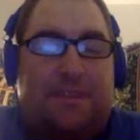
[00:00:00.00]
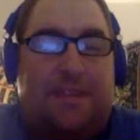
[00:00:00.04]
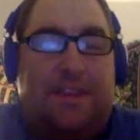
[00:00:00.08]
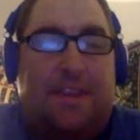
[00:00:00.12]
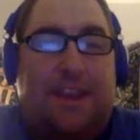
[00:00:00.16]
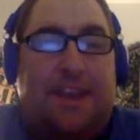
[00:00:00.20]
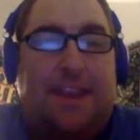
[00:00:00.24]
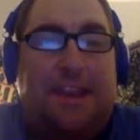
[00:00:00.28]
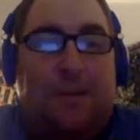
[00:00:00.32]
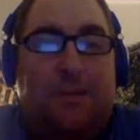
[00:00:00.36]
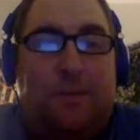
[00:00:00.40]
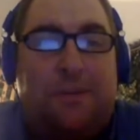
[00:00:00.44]

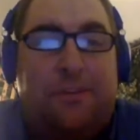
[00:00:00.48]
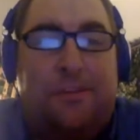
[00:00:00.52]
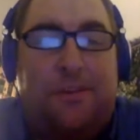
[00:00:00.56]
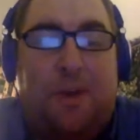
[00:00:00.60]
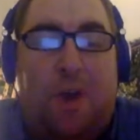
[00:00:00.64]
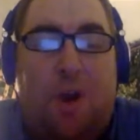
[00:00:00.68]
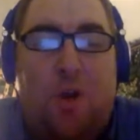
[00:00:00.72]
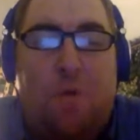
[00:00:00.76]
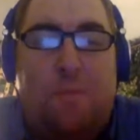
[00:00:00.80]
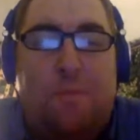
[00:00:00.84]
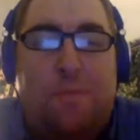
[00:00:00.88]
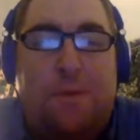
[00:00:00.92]
And it was
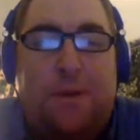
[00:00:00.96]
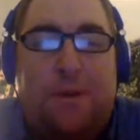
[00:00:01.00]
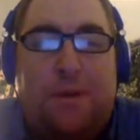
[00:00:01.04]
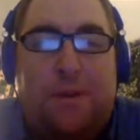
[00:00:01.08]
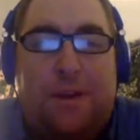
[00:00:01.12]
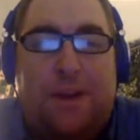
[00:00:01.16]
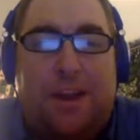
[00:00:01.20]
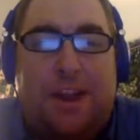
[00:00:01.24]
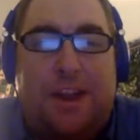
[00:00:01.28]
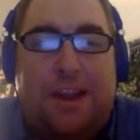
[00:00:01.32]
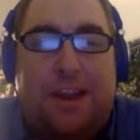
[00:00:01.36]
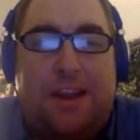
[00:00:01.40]

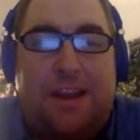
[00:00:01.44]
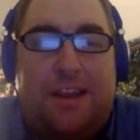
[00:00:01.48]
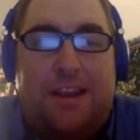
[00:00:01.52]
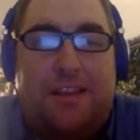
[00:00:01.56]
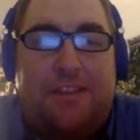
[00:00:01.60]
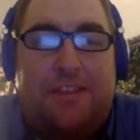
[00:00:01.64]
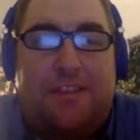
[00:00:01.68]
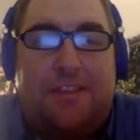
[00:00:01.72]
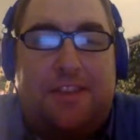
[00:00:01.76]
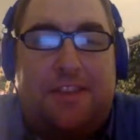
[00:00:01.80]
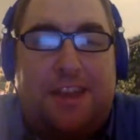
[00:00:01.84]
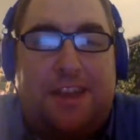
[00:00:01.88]
opener night,
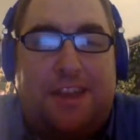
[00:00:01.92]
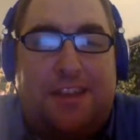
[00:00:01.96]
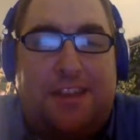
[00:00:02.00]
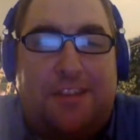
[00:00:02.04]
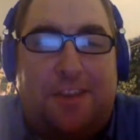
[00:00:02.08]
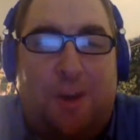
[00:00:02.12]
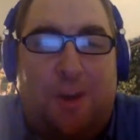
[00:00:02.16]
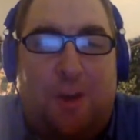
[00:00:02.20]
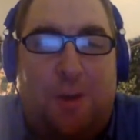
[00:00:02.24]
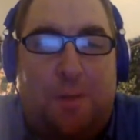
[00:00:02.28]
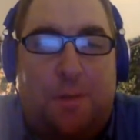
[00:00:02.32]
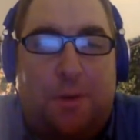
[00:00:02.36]
as
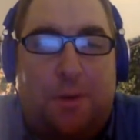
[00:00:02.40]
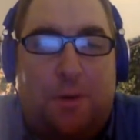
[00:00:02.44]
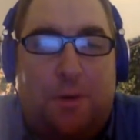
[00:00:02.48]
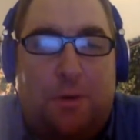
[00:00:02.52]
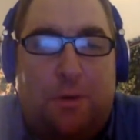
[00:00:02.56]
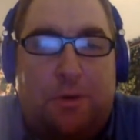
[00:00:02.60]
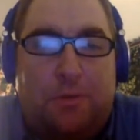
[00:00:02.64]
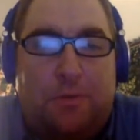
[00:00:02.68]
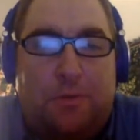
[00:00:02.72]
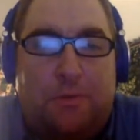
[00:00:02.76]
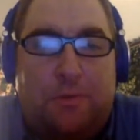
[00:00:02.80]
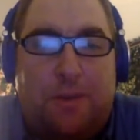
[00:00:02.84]
tonight's opener
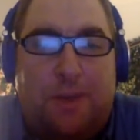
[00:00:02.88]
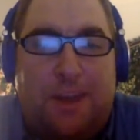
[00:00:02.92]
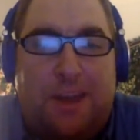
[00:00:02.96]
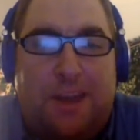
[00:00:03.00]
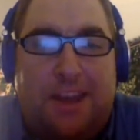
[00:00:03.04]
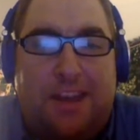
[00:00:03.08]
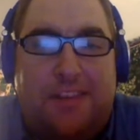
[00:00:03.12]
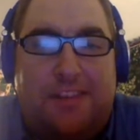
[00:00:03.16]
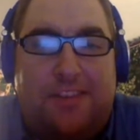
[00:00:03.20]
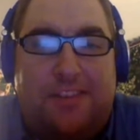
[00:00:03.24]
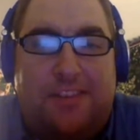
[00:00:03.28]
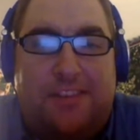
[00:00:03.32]
was
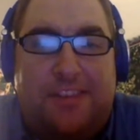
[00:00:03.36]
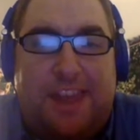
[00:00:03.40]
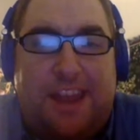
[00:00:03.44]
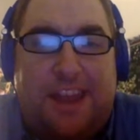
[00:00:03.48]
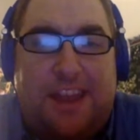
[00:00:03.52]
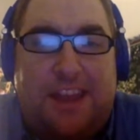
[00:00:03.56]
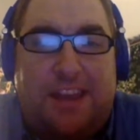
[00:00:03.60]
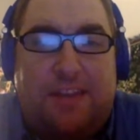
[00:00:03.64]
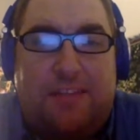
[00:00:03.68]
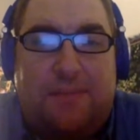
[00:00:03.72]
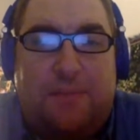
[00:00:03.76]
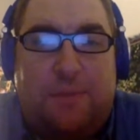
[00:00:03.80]
Ryan
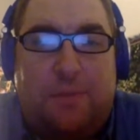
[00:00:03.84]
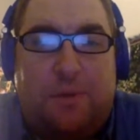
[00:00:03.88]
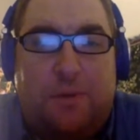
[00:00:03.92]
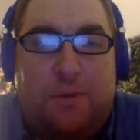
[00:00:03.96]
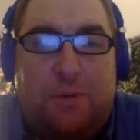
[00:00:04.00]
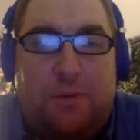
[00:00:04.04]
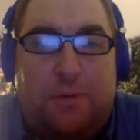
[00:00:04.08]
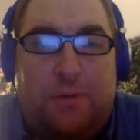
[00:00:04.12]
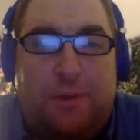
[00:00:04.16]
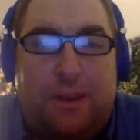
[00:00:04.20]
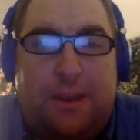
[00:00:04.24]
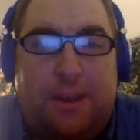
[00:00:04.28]
Stanek for
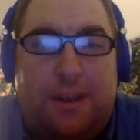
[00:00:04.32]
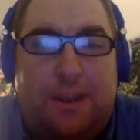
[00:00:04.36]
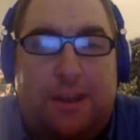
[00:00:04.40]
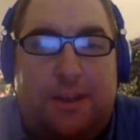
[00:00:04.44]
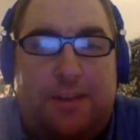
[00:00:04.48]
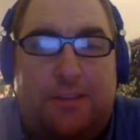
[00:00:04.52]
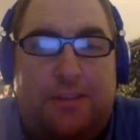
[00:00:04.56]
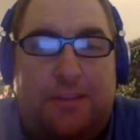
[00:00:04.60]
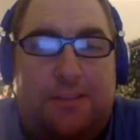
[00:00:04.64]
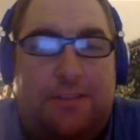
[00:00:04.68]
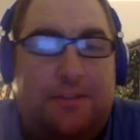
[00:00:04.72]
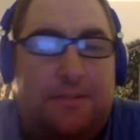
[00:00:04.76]
the
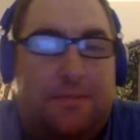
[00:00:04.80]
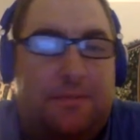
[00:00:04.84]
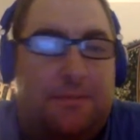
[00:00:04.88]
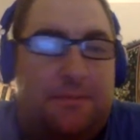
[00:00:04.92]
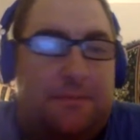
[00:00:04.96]
Rays.